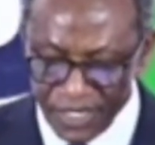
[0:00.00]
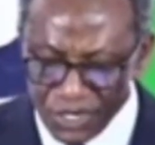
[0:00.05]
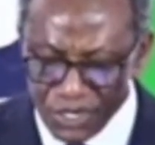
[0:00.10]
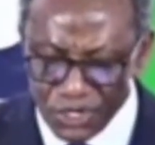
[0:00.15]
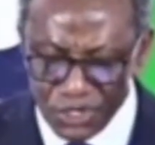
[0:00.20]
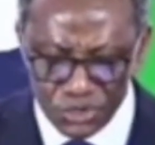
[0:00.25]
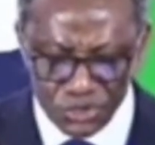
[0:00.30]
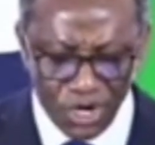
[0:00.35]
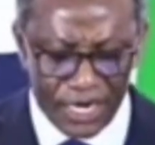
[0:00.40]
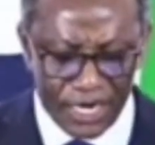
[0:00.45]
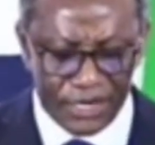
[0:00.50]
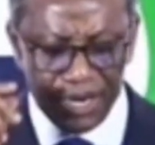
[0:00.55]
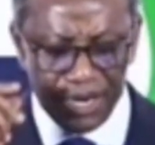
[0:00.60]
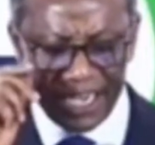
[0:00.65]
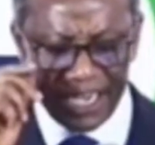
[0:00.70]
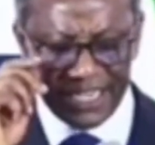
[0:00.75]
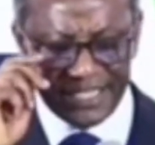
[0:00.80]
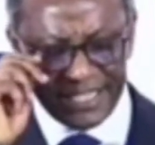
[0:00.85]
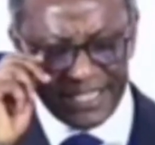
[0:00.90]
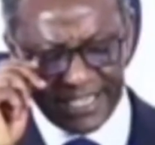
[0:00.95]
So in
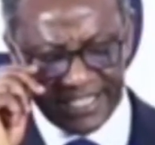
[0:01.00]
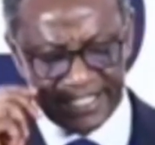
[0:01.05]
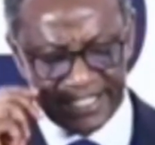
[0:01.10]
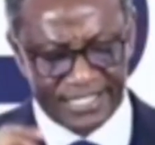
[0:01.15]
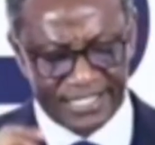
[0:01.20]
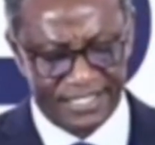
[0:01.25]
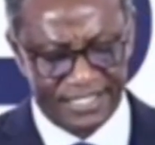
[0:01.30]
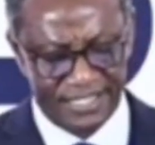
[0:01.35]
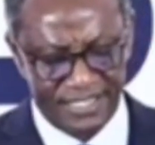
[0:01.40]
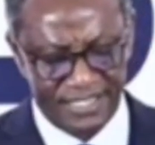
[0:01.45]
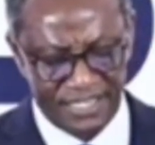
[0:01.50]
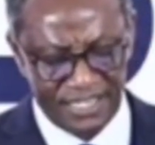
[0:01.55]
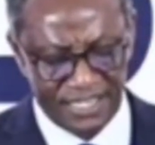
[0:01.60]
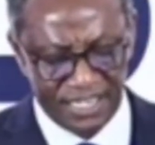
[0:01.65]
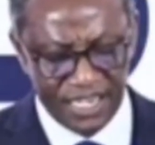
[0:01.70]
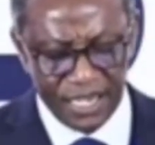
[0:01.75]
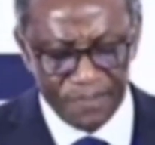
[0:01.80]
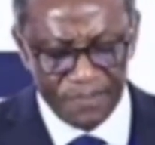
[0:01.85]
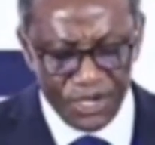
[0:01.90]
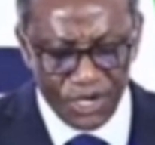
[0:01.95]
those days,
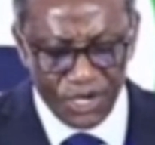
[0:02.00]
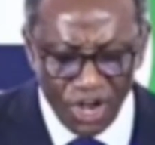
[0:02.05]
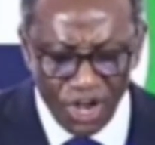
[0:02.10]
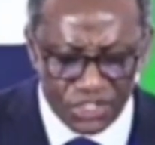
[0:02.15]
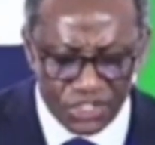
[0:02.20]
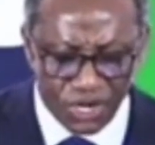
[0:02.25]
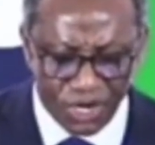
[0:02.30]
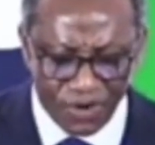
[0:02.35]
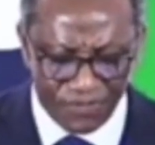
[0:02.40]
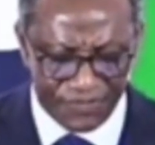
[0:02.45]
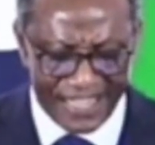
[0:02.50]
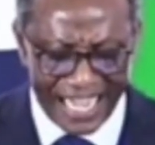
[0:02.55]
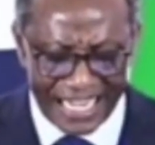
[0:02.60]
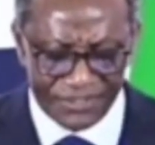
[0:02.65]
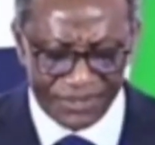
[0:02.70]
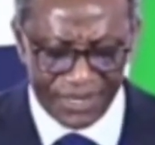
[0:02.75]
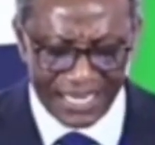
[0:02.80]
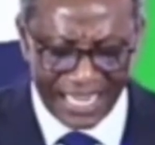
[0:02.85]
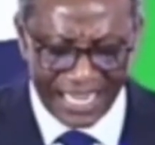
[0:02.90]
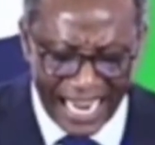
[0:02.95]
because of that
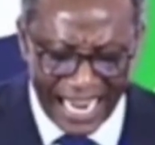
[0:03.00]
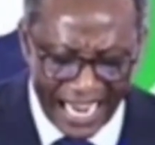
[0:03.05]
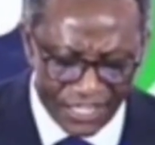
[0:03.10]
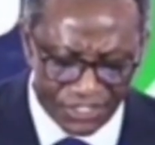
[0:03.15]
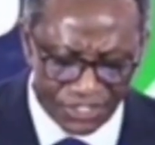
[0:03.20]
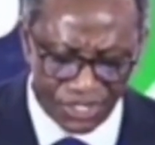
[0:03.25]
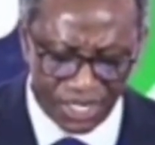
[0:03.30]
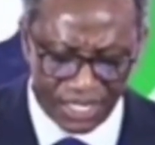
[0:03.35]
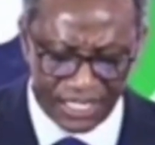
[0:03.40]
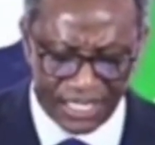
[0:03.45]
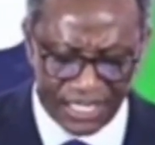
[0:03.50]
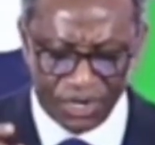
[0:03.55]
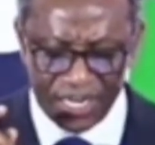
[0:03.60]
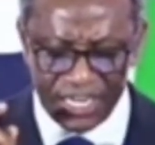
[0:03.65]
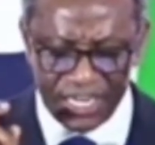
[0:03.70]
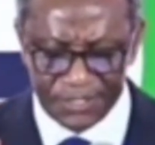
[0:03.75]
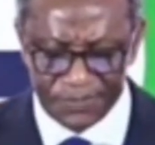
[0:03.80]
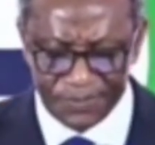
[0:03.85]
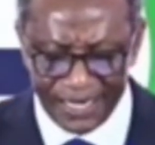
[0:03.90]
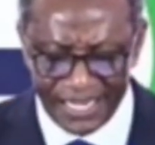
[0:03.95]
reliance on the Holy
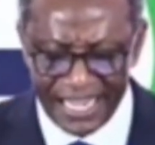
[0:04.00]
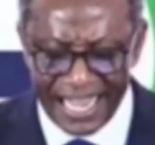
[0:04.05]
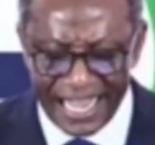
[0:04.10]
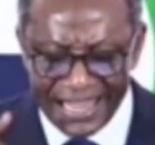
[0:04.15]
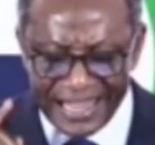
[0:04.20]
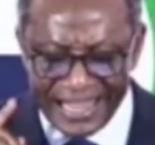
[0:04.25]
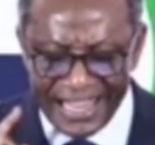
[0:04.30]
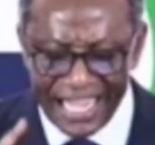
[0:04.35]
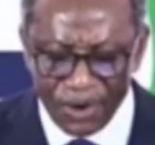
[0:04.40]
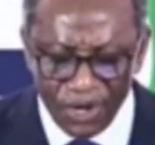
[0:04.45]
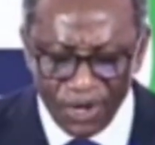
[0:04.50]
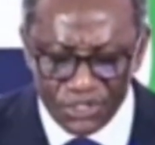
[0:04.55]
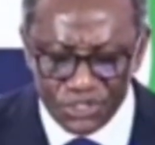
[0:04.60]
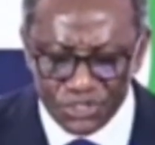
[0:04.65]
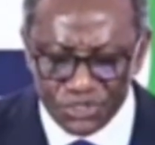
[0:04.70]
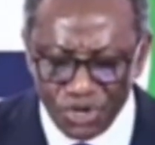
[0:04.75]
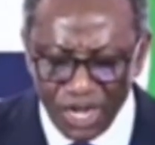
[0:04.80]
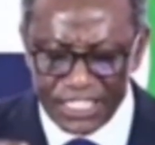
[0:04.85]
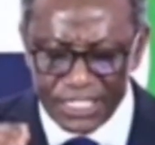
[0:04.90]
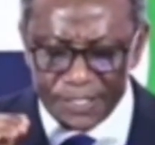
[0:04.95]
Spirit, there was
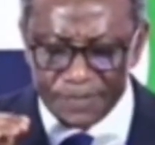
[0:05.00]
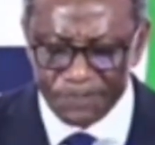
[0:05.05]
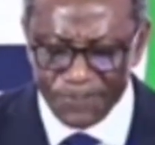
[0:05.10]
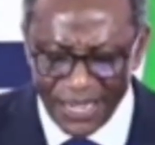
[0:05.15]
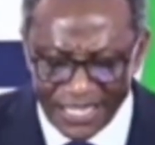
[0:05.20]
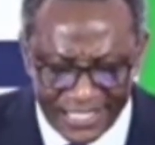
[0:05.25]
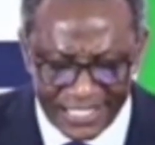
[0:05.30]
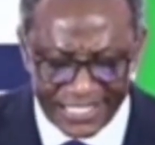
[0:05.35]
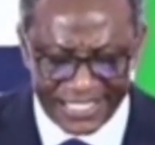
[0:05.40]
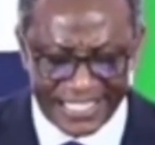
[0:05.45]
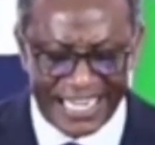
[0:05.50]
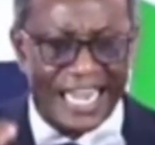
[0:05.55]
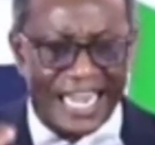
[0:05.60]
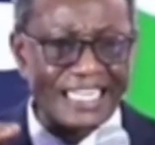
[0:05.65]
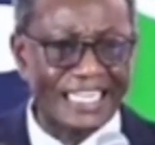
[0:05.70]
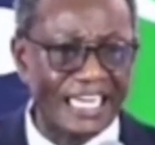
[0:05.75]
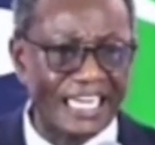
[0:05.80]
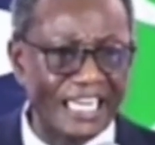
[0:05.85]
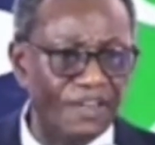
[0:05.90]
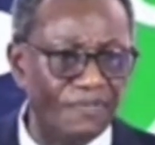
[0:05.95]
no special
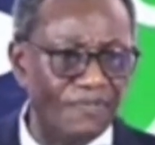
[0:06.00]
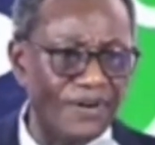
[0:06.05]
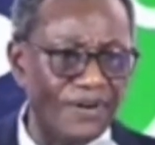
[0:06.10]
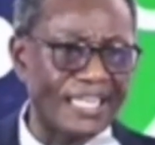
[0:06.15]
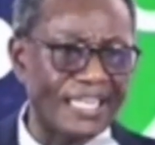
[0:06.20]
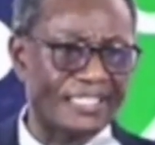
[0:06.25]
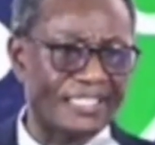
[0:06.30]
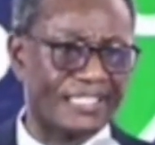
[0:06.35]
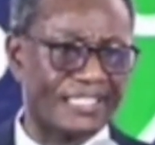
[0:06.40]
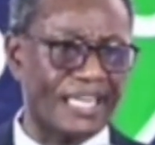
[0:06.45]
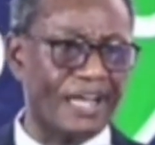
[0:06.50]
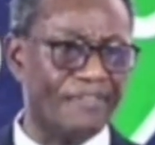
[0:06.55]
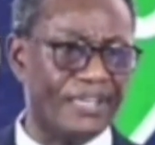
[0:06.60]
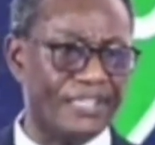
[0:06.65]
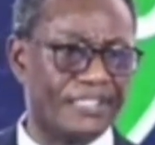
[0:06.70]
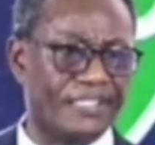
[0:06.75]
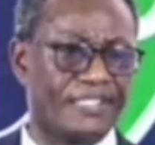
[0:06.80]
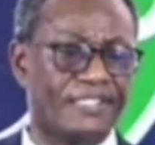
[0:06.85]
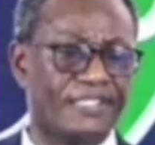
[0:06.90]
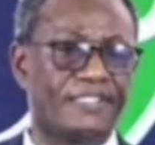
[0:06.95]
deliverance service.